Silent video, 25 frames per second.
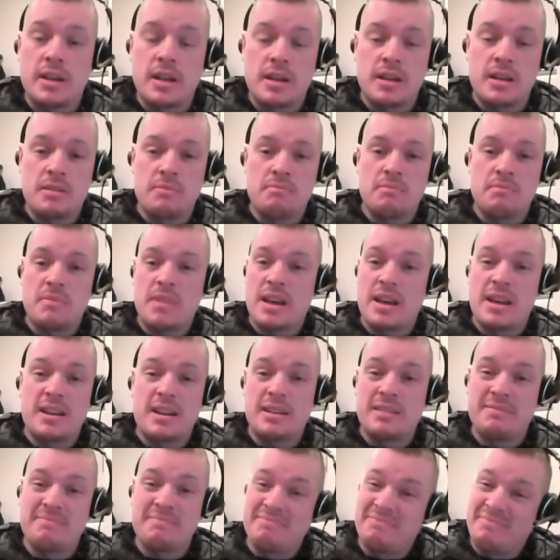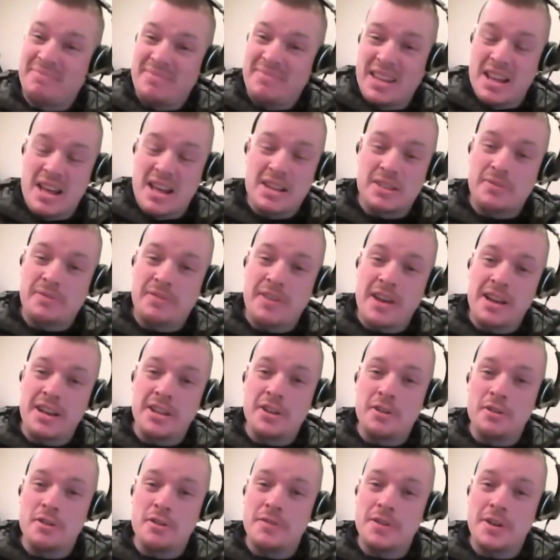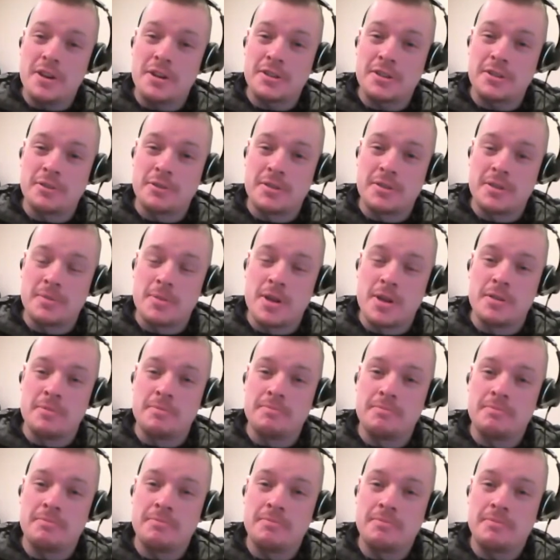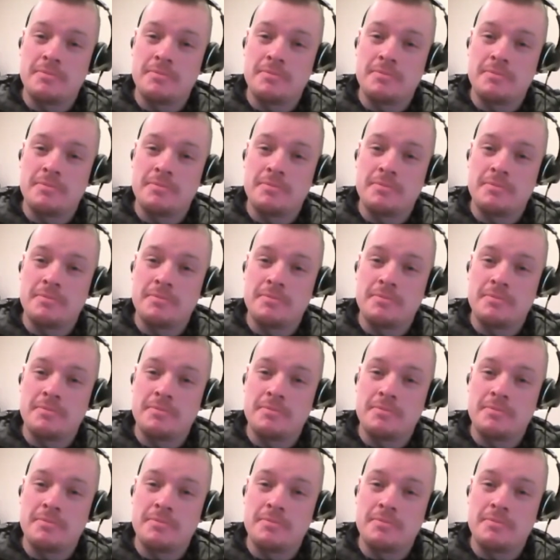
And yeah, that's fairly universal at the moment.